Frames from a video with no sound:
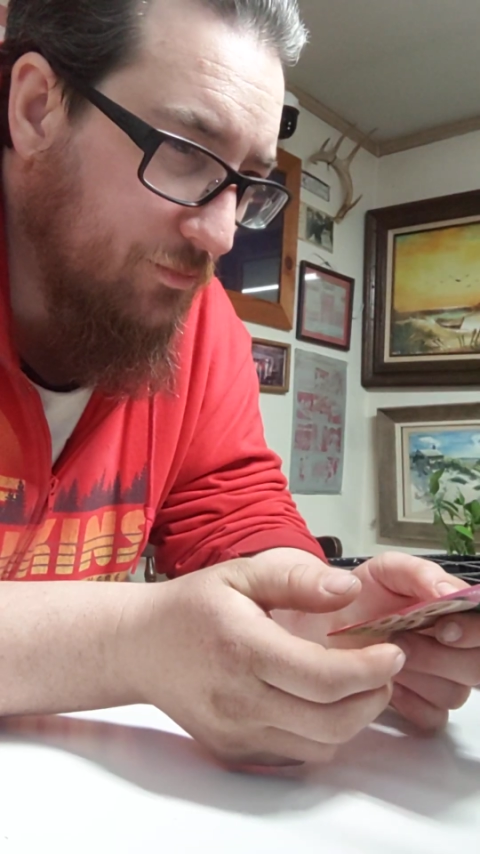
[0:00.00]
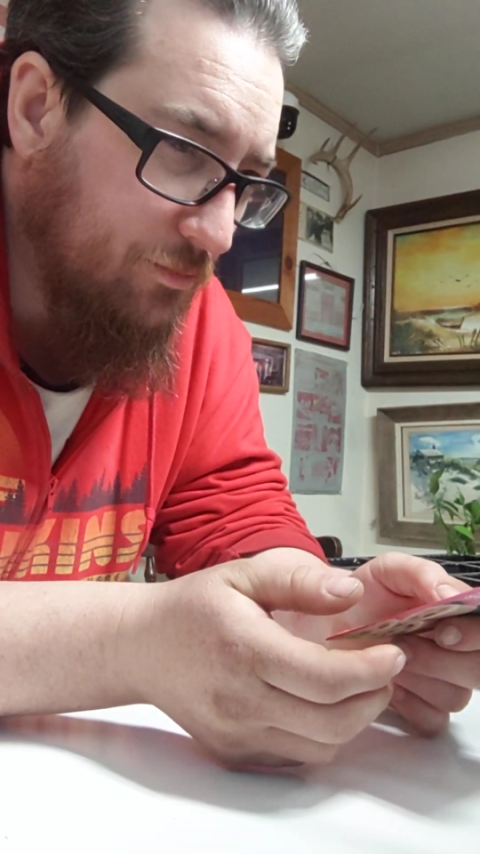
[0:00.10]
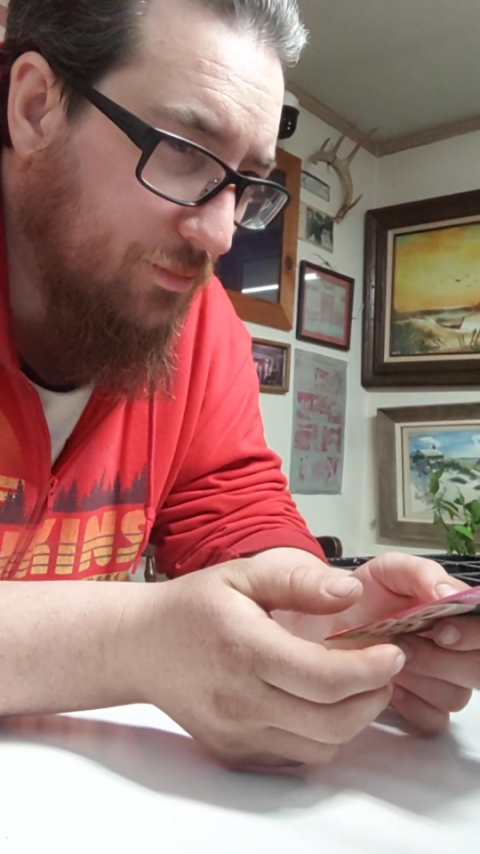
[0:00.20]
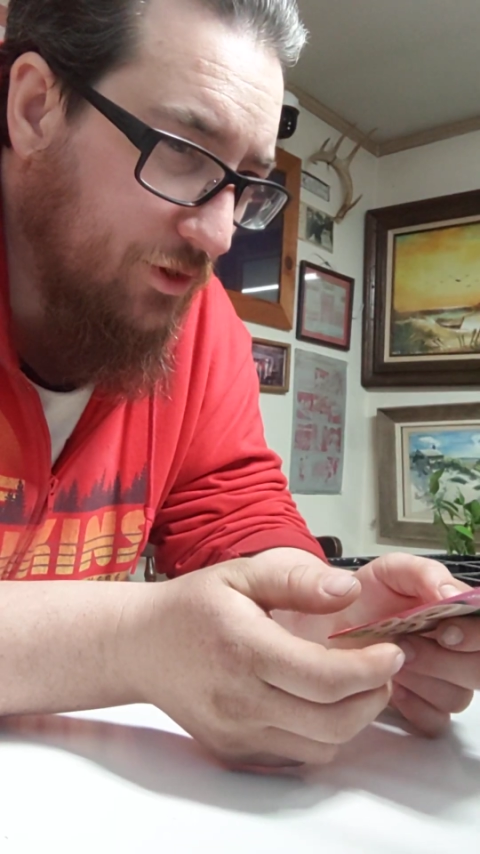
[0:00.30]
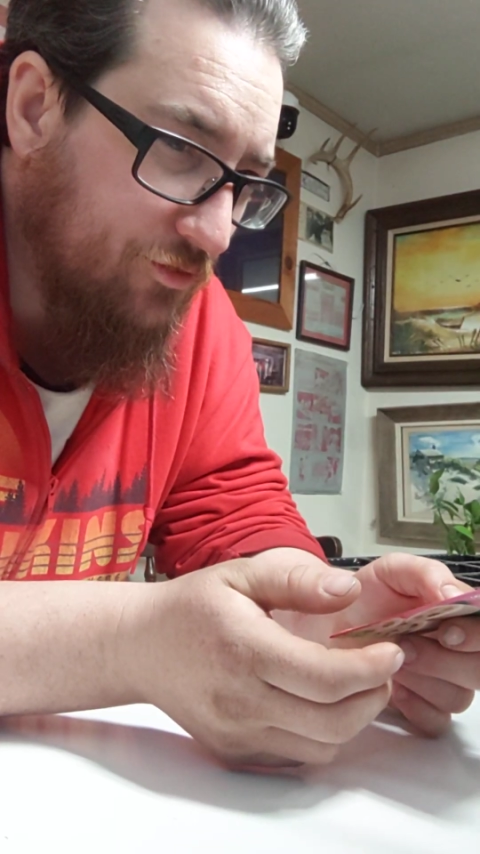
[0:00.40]

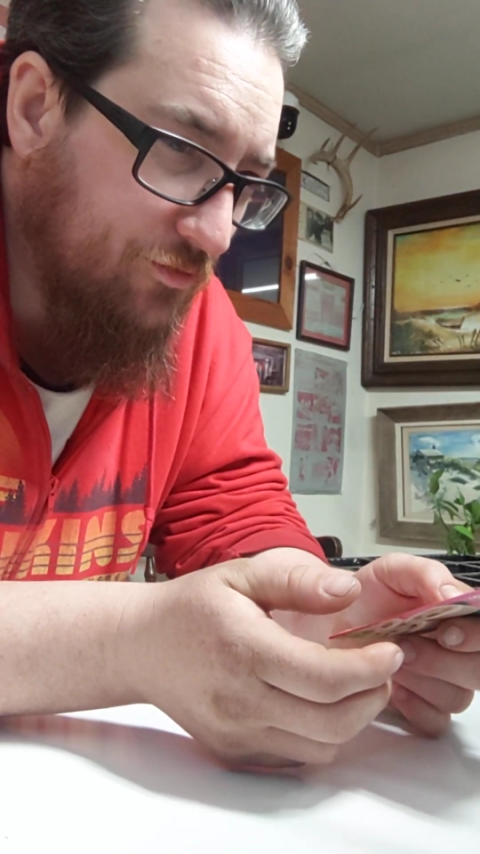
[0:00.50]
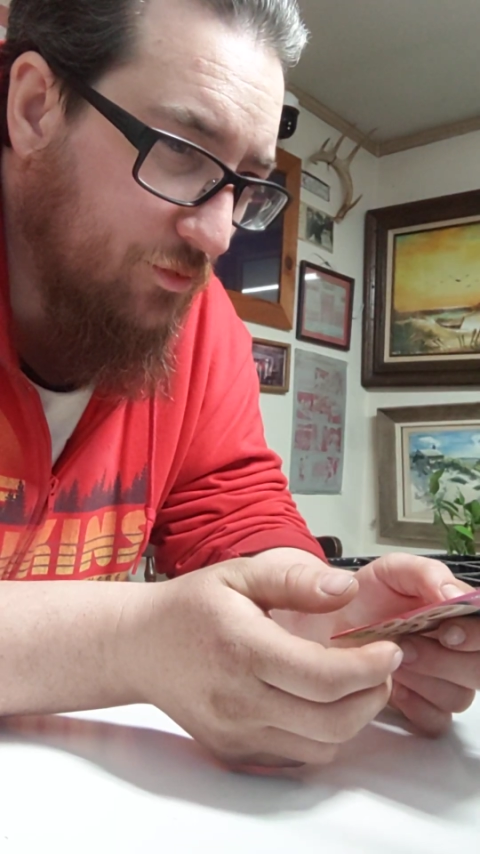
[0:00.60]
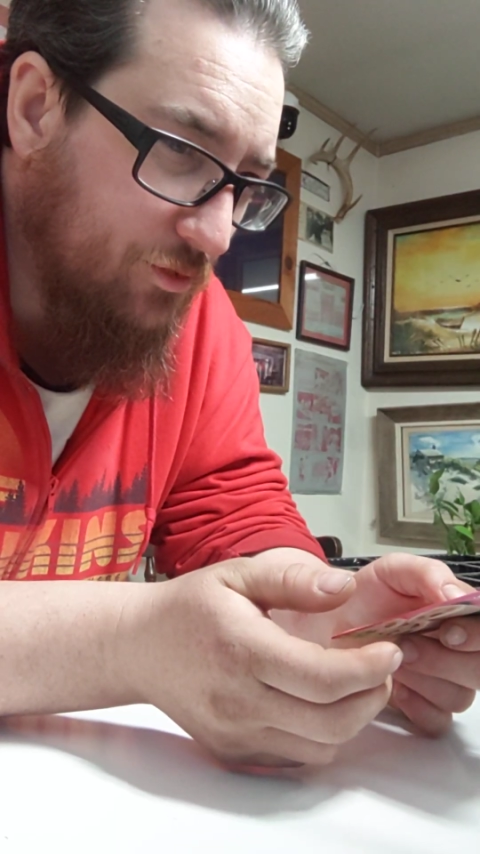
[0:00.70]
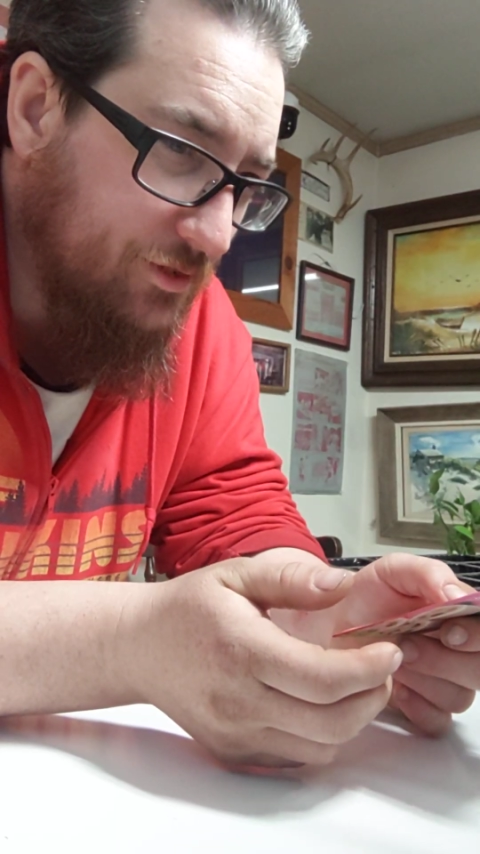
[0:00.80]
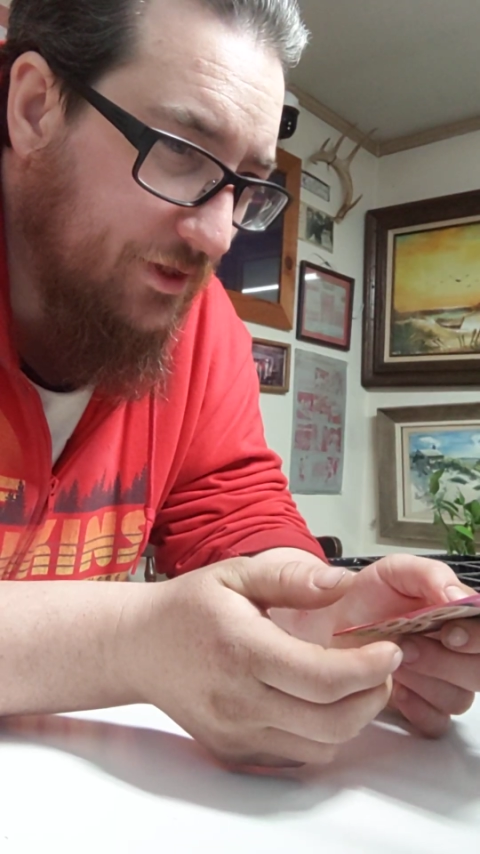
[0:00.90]
March
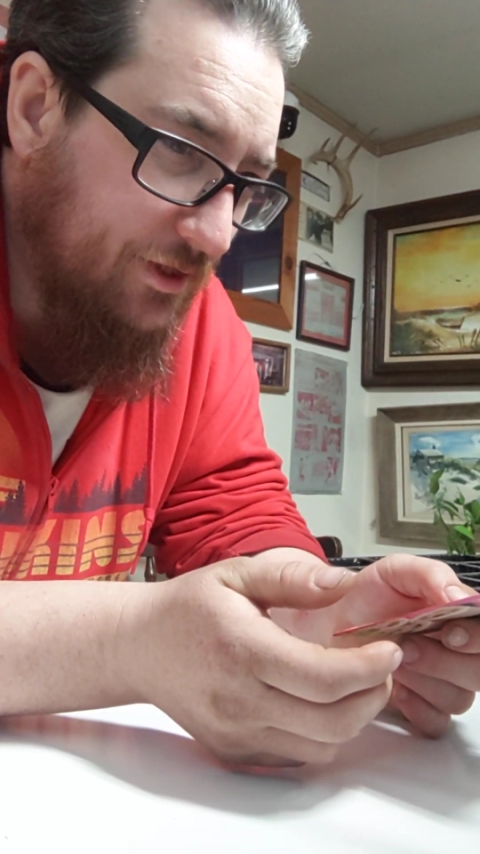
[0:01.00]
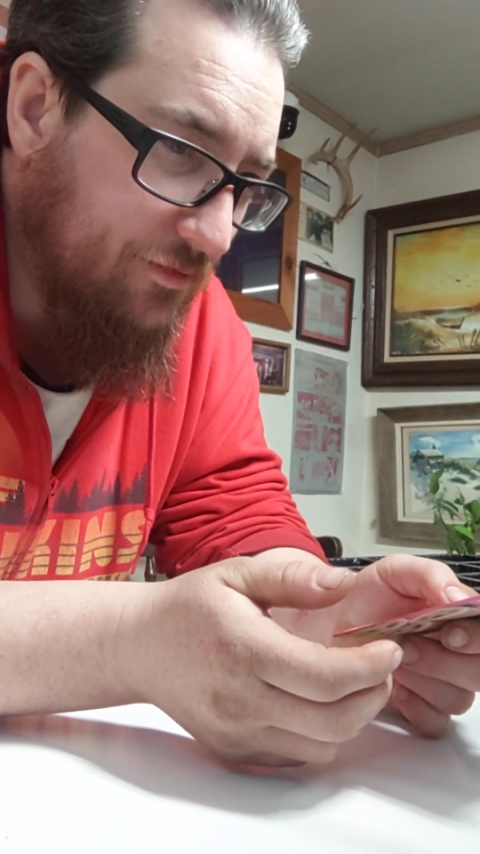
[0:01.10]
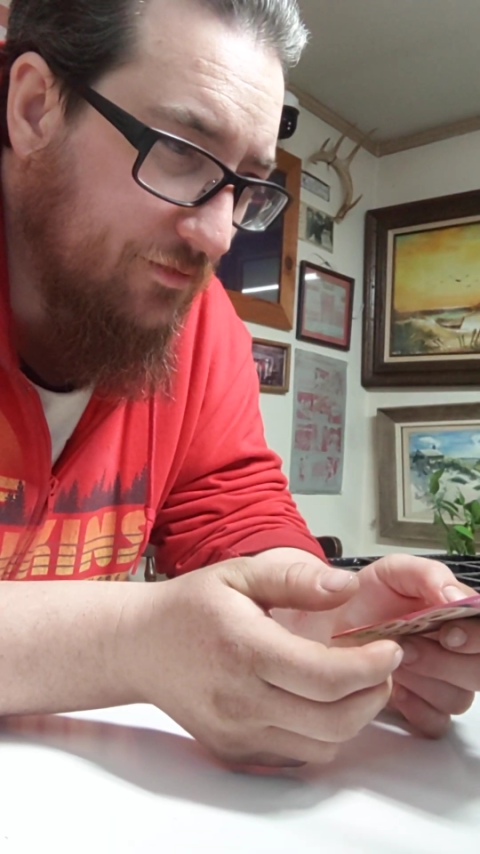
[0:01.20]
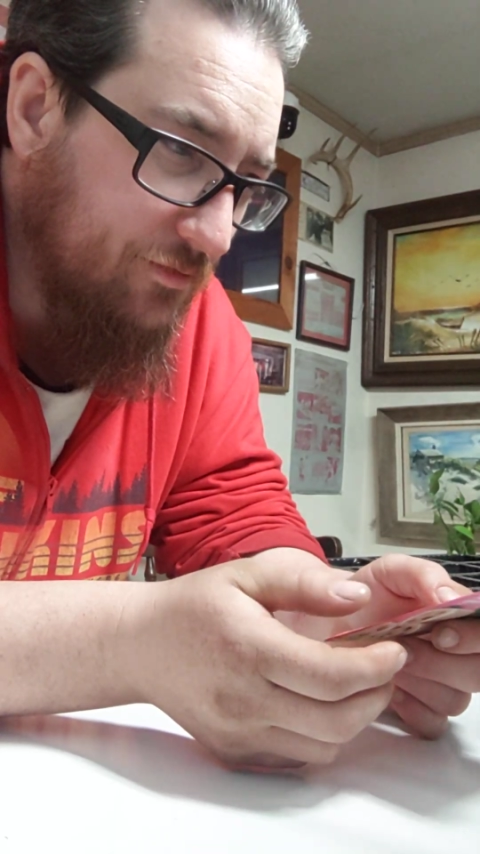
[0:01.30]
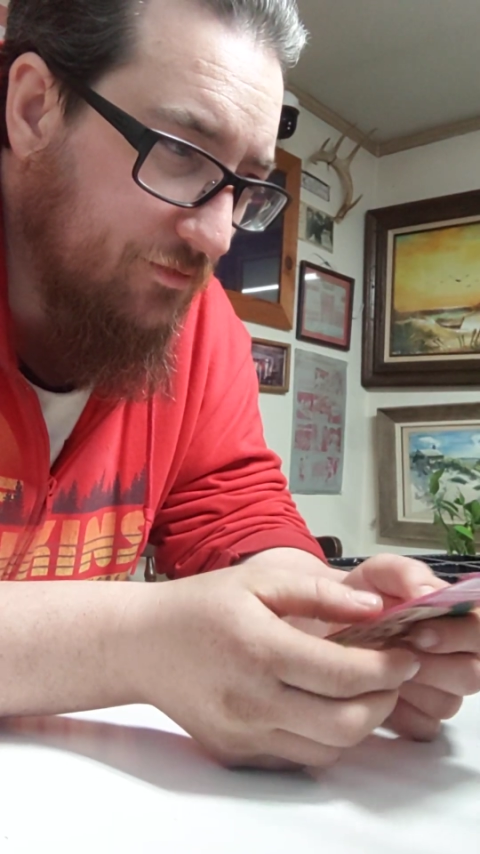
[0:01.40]
14th.
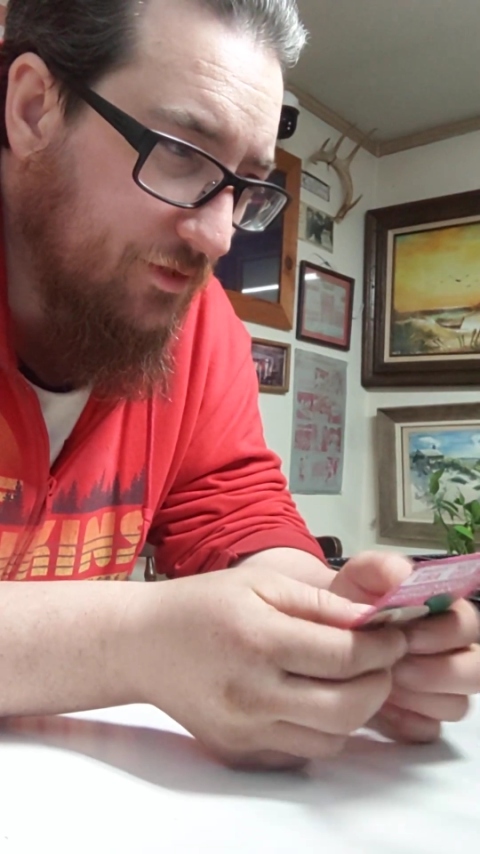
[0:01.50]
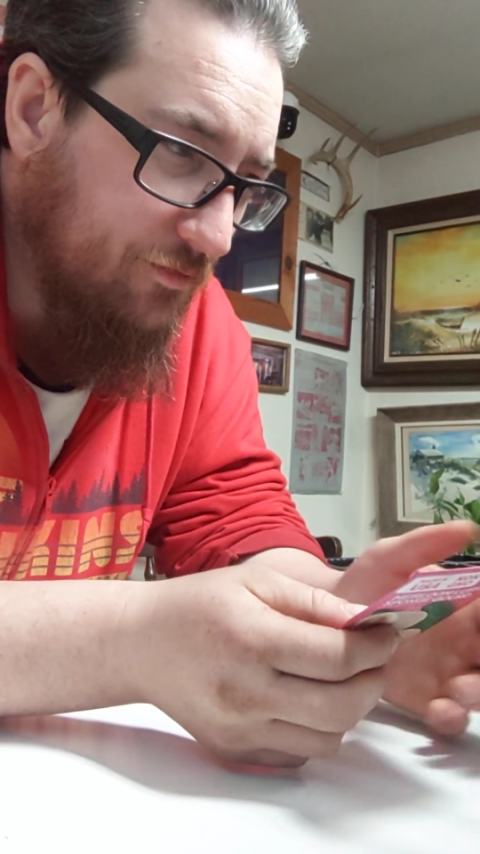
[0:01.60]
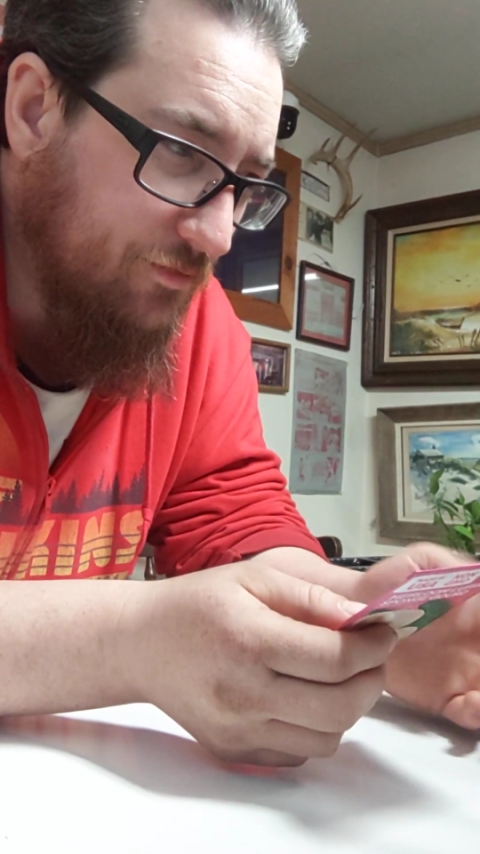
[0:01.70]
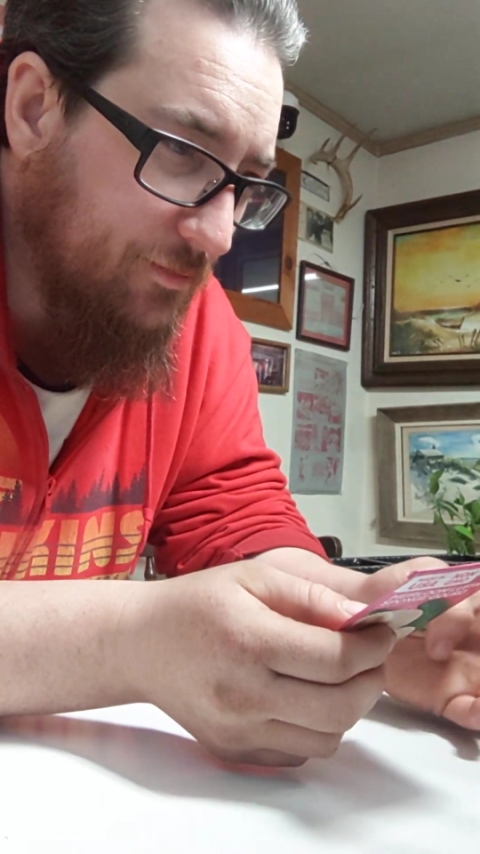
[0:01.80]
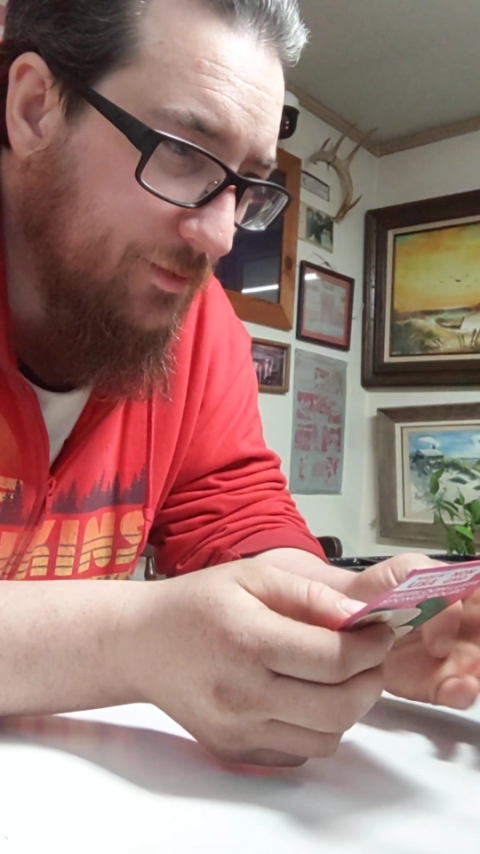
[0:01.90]
January,
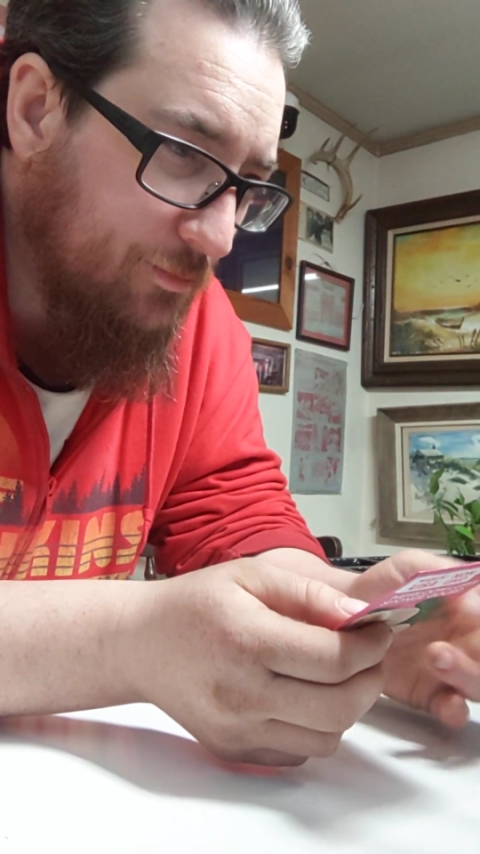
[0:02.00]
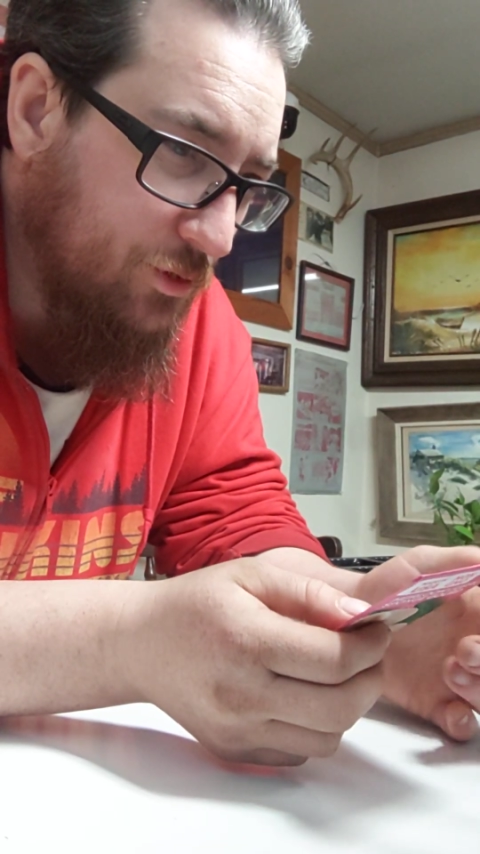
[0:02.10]
February,